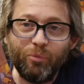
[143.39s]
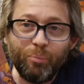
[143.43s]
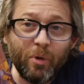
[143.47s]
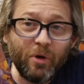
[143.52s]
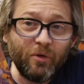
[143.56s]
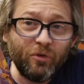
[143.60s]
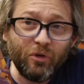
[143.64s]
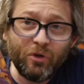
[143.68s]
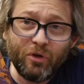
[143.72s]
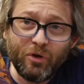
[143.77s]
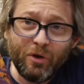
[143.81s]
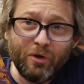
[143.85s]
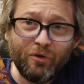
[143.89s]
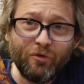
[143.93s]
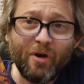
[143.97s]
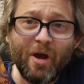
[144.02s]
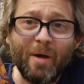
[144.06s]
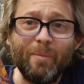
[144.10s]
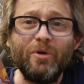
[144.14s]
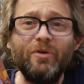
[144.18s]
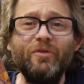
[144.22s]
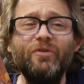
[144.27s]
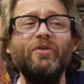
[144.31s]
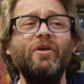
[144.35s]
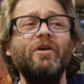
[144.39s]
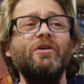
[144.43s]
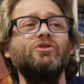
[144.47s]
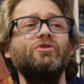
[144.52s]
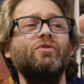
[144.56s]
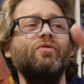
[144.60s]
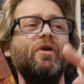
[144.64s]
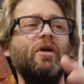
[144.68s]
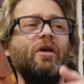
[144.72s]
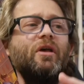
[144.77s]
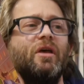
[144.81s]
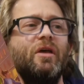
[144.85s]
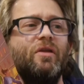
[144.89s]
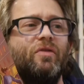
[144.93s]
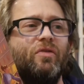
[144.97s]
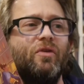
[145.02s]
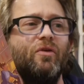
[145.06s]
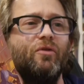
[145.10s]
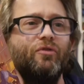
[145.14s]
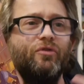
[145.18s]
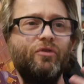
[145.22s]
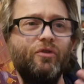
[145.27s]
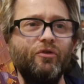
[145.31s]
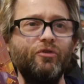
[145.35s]
But it's a good dramatization. Like it,
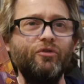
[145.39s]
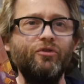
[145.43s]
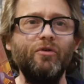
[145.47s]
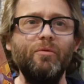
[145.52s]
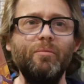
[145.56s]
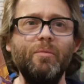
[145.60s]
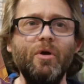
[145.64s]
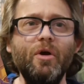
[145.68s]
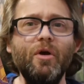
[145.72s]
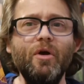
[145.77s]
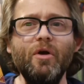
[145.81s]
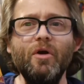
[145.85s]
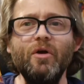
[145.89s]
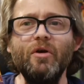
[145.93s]
there's there's some